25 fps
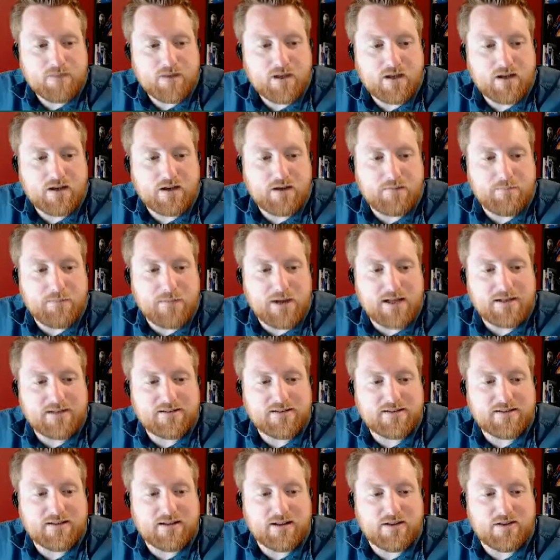
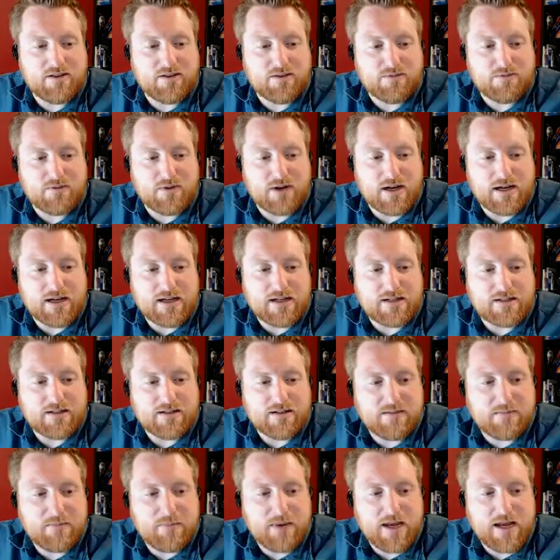Commence the
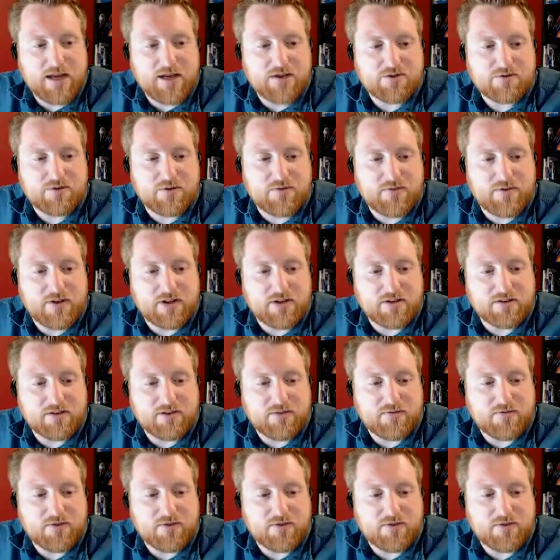rite. Page revealed.